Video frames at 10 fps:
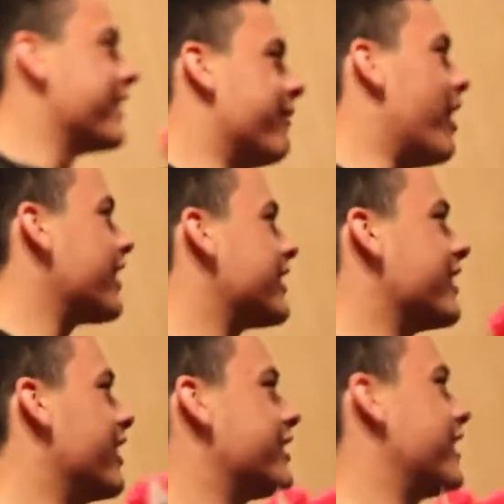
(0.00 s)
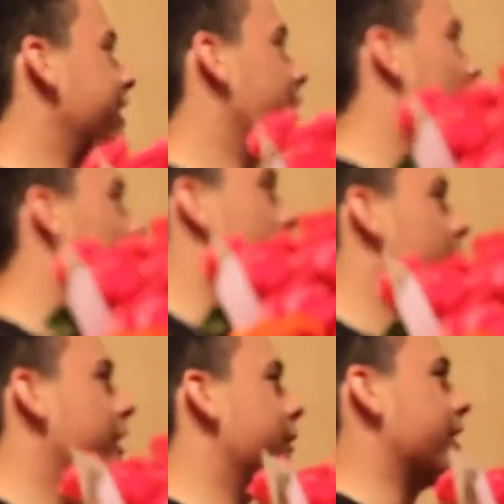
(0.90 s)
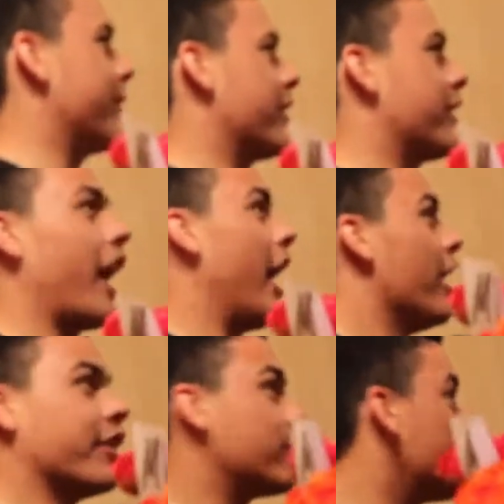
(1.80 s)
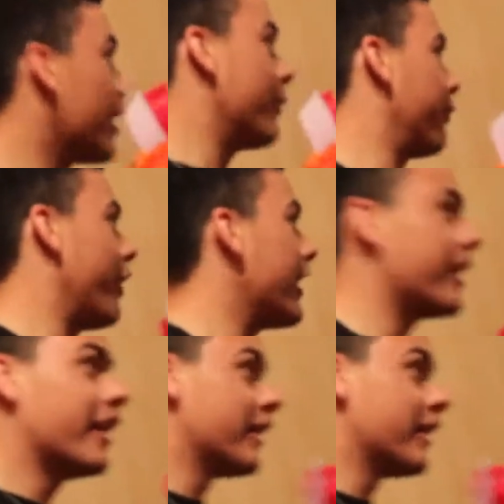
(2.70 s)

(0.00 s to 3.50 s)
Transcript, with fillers: Marcus, you know, said the whole week of something me, ah, you have to come on Friday.